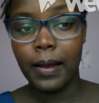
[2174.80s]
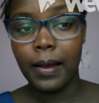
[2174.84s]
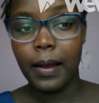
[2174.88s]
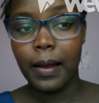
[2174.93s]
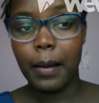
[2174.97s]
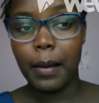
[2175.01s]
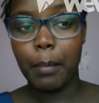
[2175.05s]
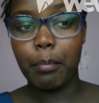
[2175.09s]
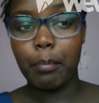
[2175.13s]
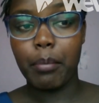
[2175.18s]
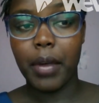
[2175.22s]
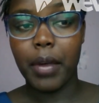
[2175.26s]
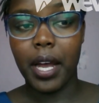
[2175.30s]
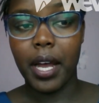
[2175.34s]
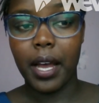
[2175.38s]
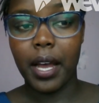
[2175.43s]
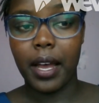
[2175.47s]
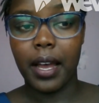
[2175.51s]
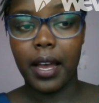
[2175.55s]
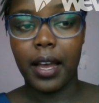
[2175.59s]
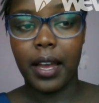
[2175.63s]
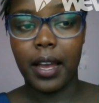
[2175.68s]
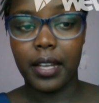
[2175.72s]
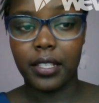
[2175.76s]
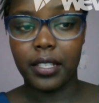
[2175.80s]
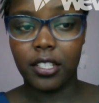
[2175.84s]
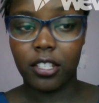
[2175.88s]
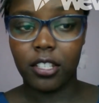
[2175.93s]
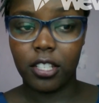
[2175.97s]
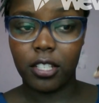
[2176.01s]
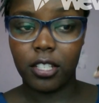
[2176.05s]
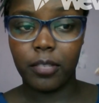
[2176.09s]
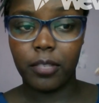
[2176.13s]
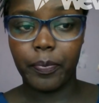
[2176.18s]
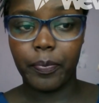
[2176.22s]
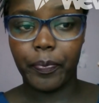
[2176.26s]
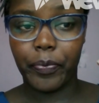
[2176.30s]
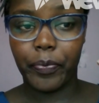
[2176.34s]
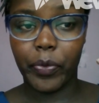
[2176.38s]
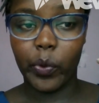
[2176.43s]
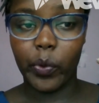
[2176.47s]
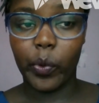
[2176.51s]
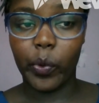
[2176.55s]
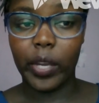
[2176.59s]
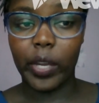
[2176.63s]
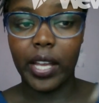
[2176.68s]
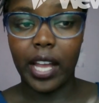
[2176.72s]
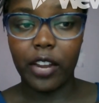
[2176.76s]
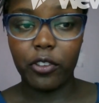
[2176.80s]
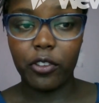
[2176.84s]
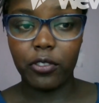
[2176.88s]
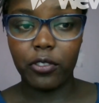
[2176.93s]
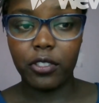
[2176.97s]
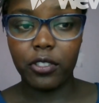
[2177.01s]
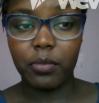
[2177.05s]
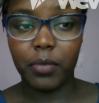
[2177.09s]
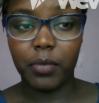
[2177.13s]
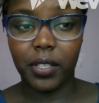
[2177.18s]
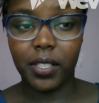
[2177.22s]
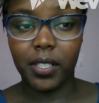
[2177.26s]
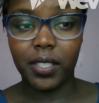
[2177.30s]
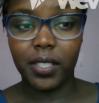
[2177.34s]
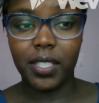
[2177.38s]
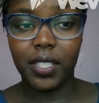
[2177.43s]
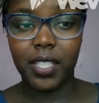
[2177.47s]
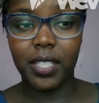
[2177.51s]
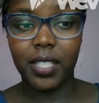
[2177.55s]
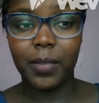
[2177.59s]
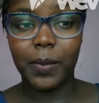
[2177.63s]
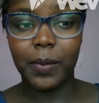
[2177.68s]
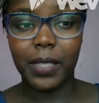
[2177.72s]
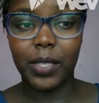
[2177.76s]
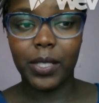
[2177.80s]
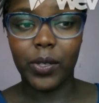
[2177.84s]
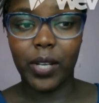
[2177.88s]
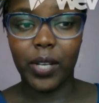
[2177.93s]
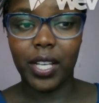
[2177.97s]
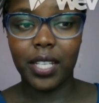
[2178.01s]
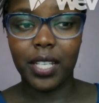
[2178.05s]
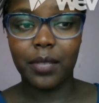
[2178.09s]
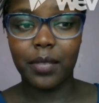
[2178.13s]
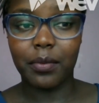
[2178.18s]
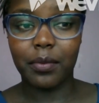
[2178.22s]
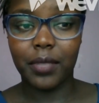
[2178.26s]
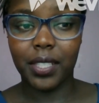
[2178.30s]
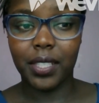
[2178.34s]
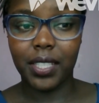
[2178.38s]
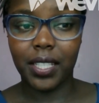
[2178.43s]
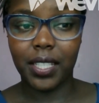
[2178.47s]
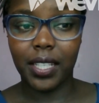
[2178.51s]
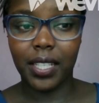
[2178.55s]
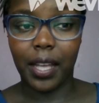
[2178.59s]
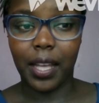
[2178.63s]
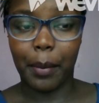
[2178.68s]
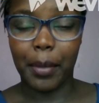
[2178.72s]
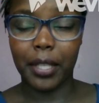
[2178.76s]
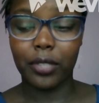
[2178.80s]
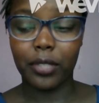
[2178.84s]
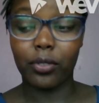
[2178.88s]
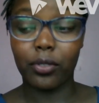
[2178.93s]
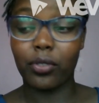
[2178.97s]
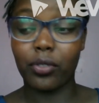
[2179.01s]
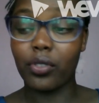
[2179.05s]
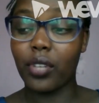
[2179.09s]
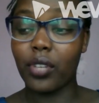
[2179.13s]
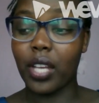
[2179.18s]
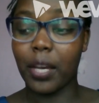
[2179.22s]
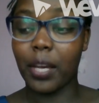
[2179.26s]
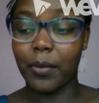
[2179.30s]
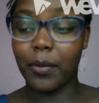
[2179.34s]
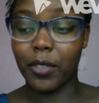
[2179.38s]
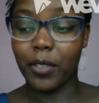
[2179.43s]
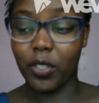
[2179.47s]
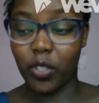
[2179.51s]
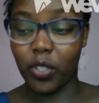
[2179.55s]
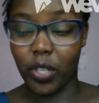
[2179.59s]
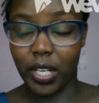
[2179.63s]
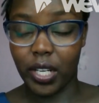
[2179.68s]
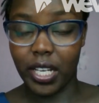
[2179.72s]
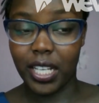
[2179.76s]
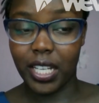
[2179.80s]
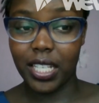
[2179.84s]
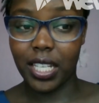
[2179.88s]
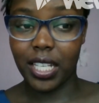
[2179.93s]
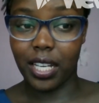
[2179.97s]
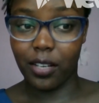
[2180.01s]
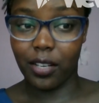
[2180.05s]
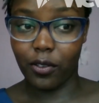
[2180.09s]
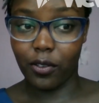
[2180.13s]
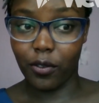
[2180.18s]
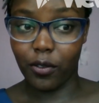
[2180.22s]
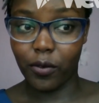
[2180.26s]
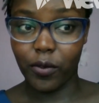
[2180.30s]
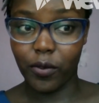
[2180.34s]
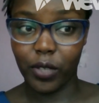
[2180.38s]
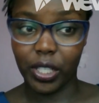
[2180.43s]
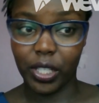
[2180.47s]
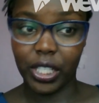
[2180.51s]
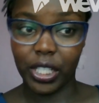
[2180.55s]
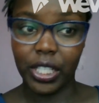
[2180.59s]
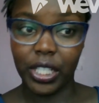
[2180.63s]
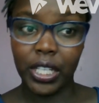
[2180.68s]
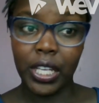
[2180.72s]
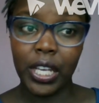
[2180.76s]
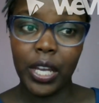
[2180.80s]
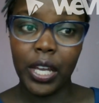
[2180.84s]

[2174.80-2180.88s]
But we cannot, because trespass to land means a person coming to your land unlawfully.